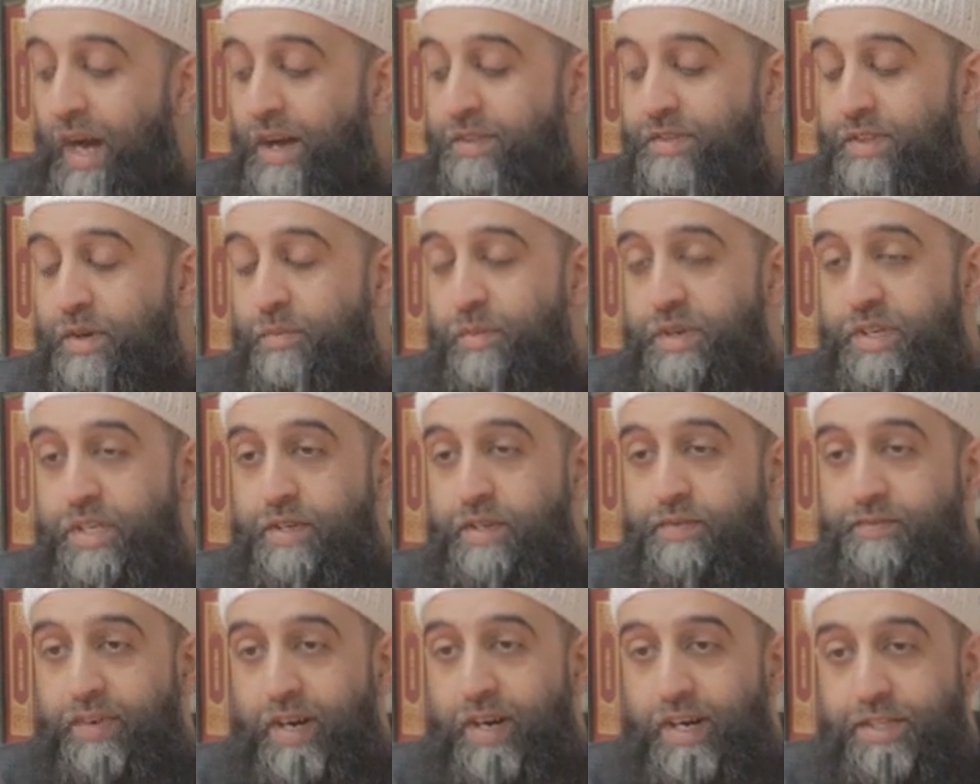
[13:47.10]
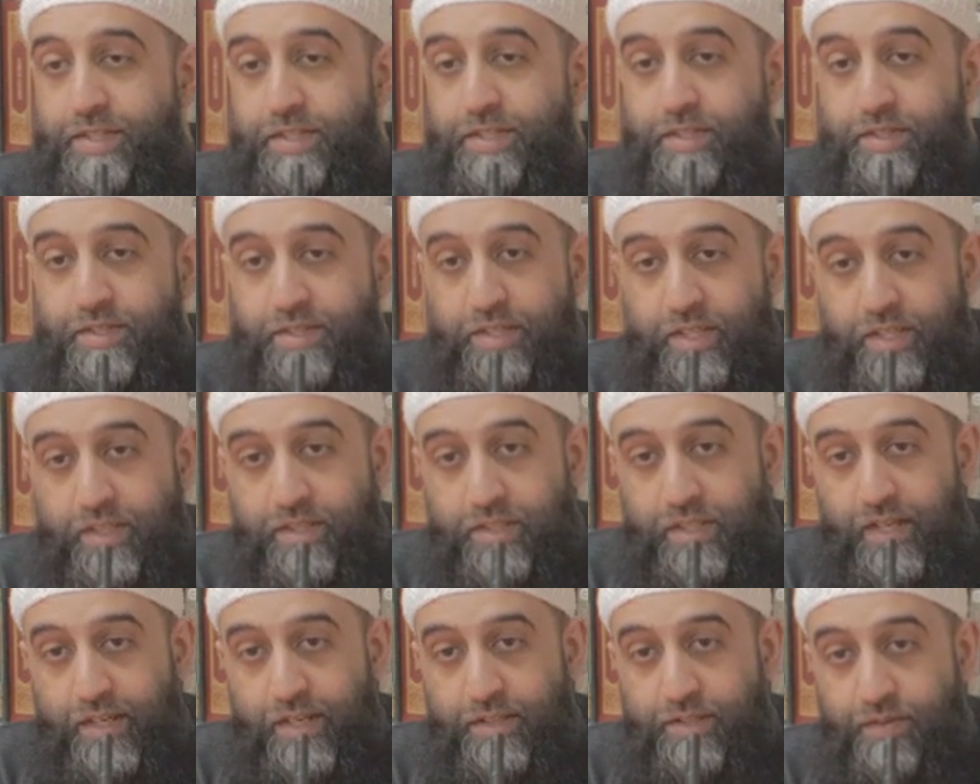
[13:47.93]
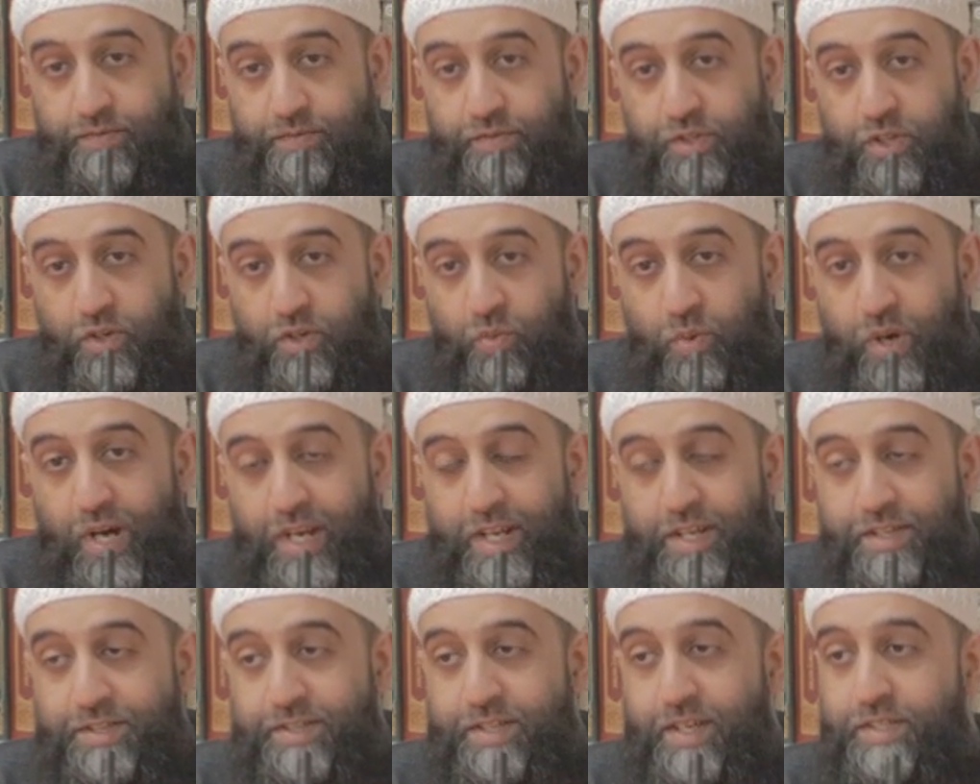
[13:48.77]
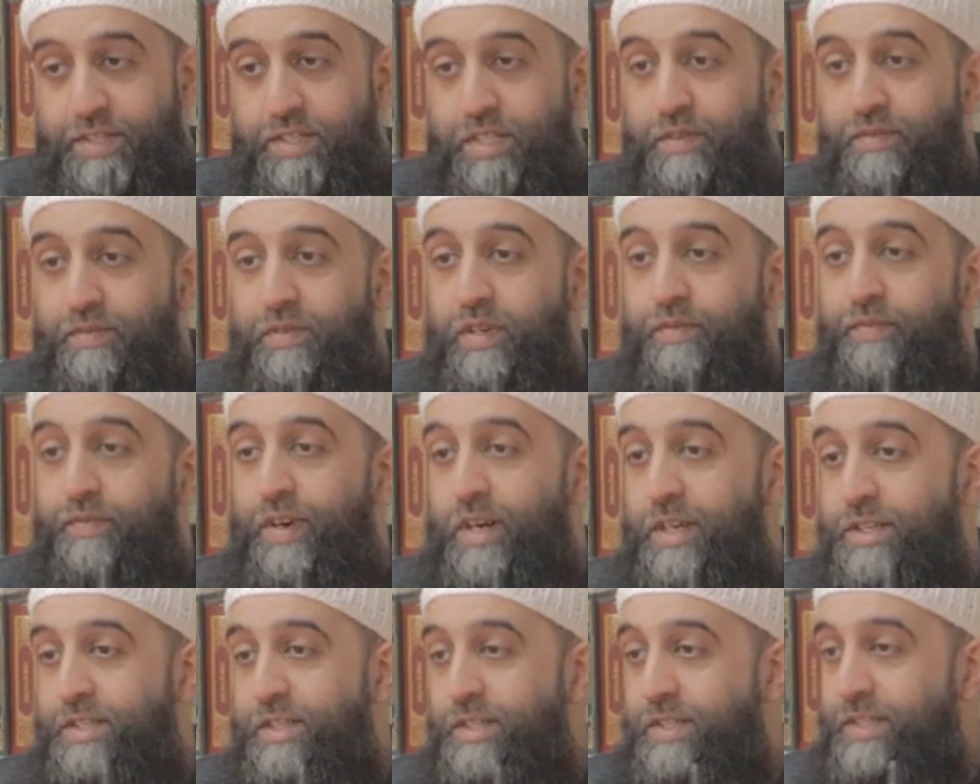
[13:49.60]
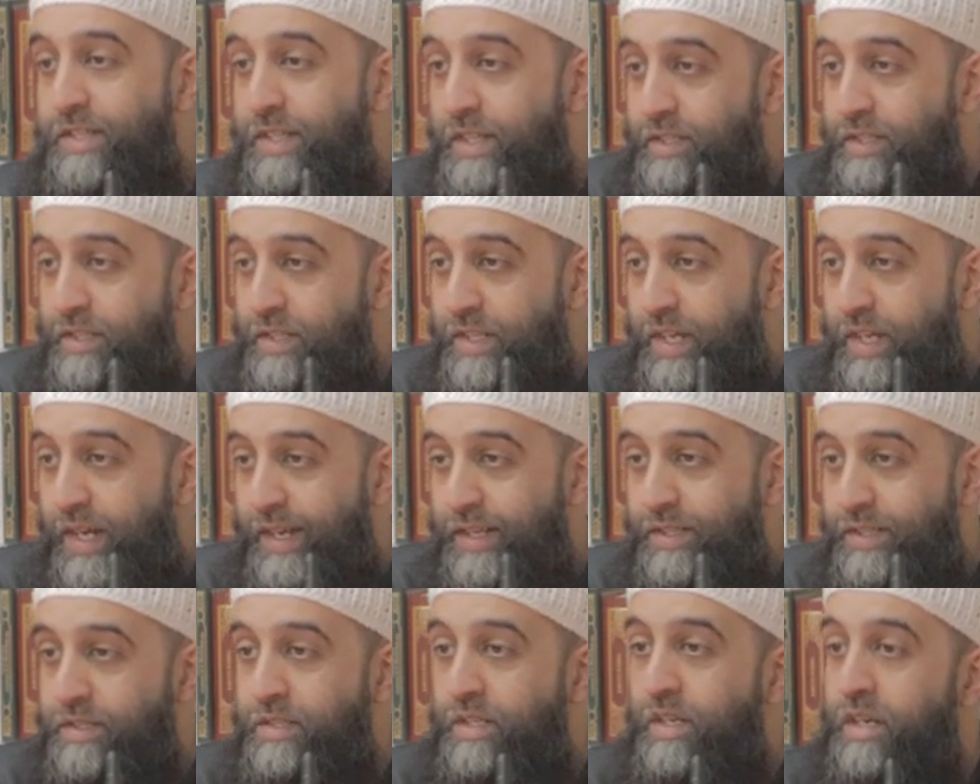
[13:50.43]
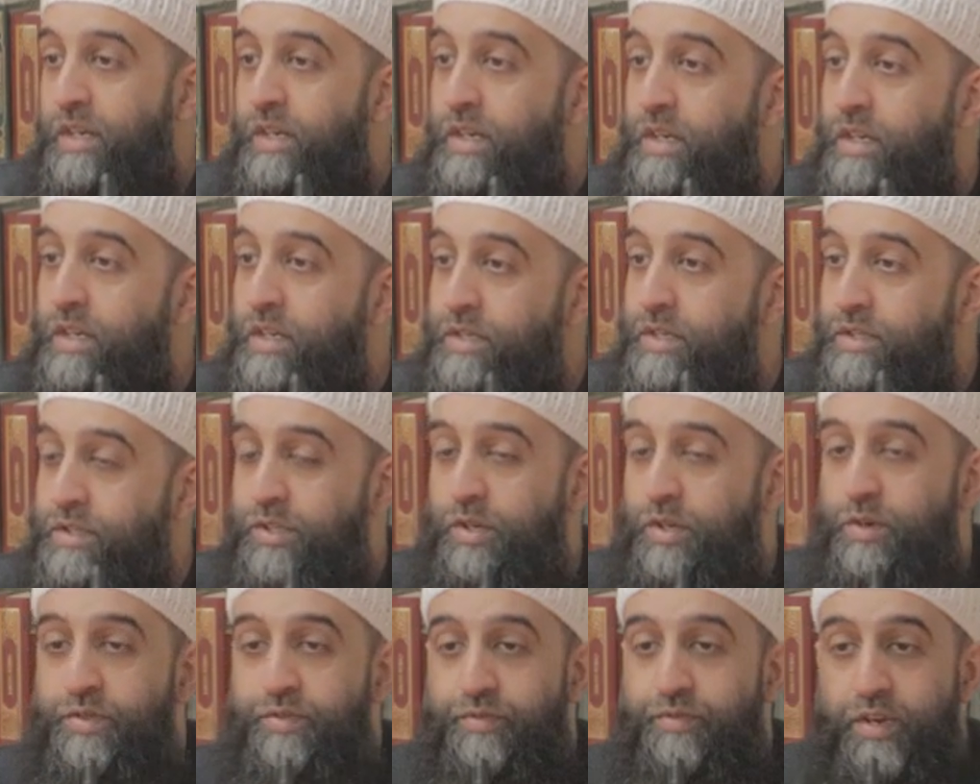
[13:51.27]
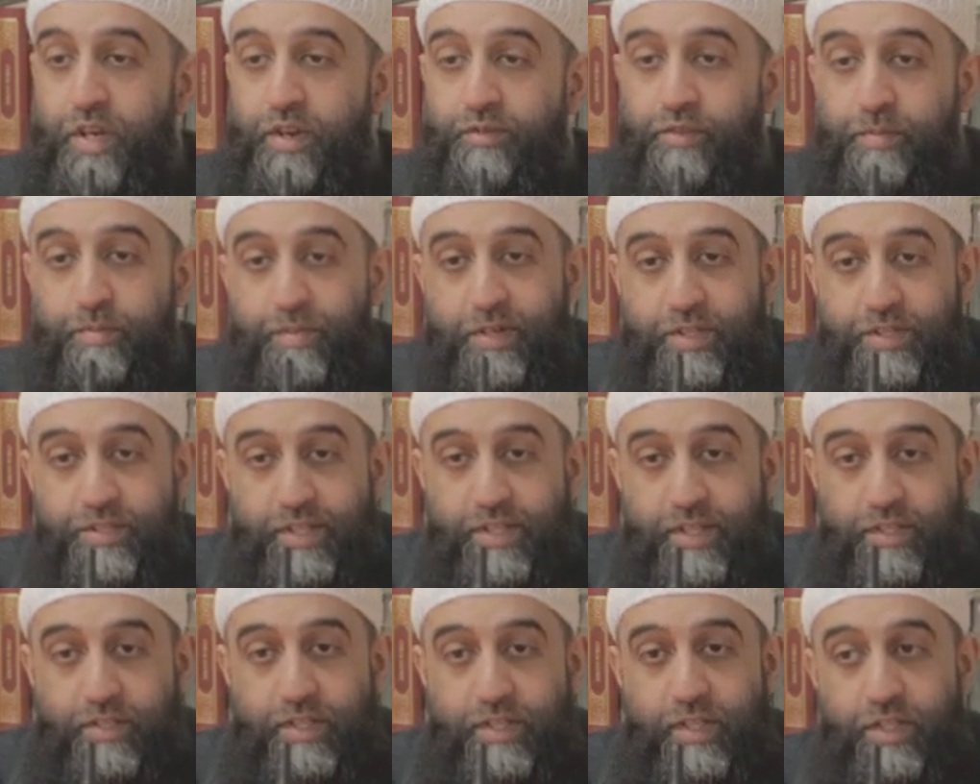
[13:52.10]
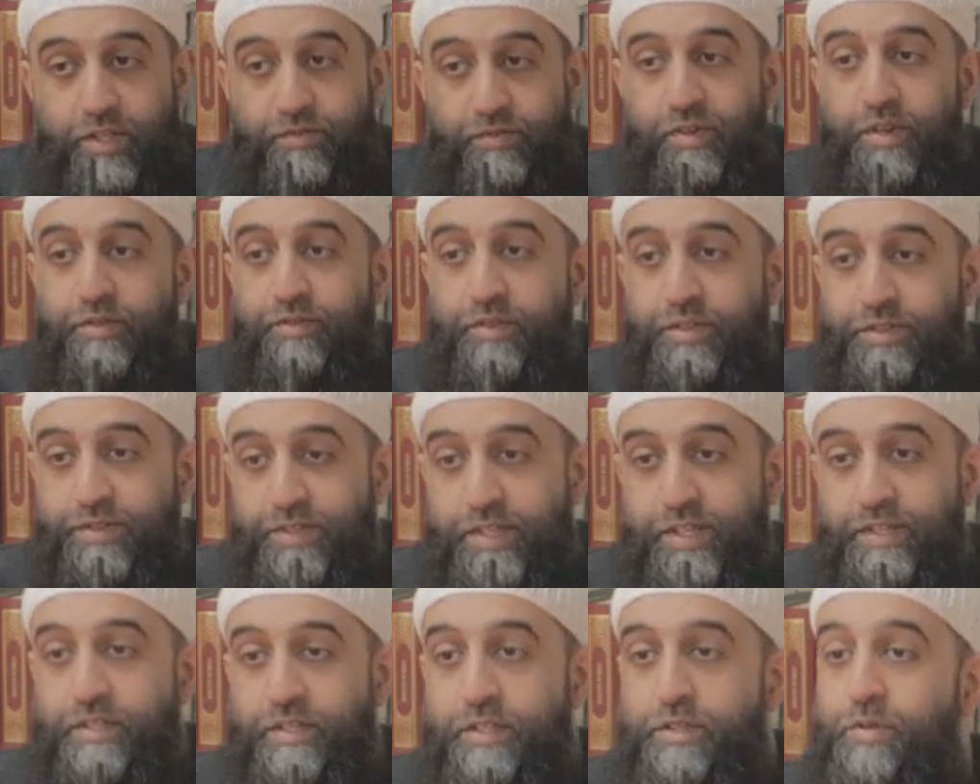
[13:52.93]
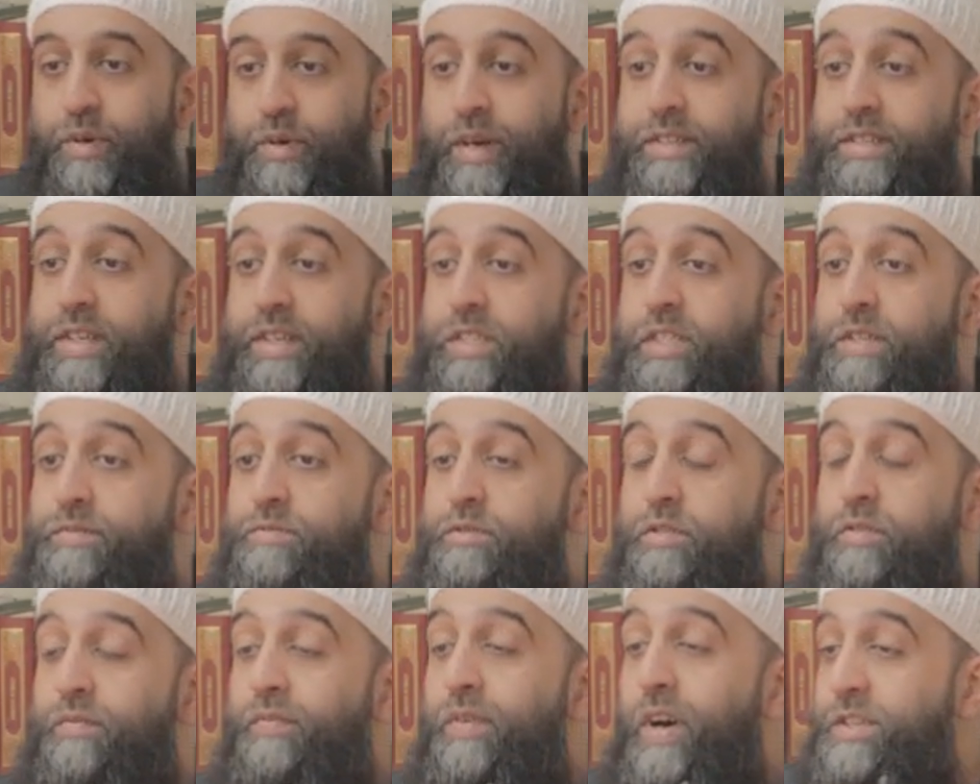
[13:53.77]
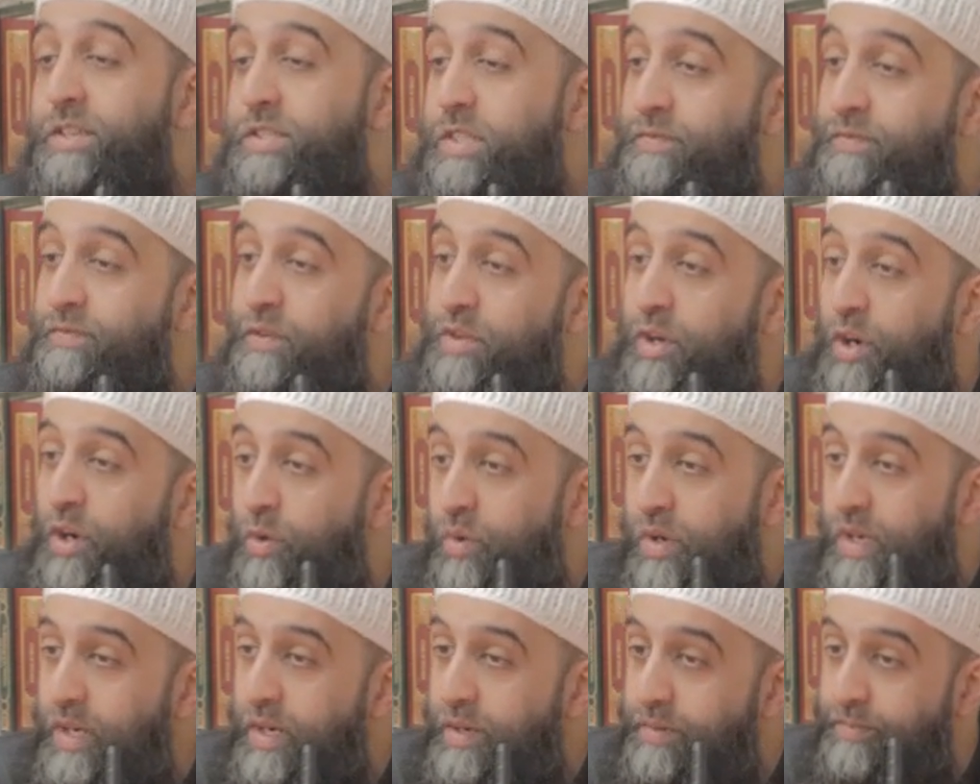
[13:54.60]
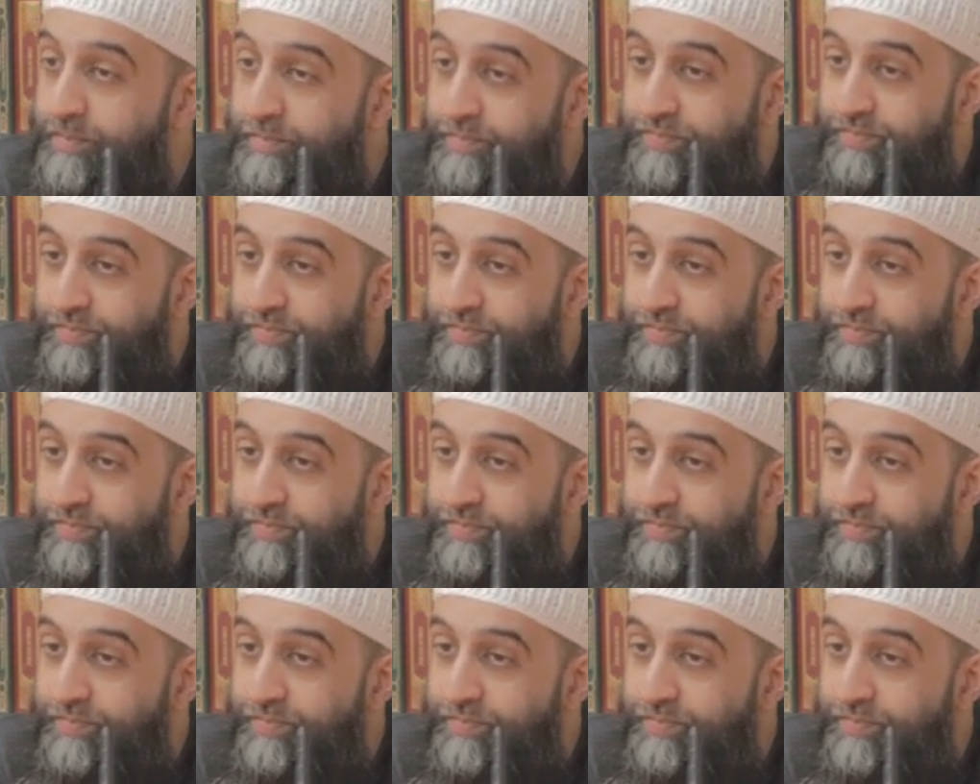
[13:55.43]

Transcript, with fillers: And then when he fasts 6 days of Shawwal, it's as if he fasted 60 days. So 300 plus 60 is 360, so it's as if you fasted for the whole year.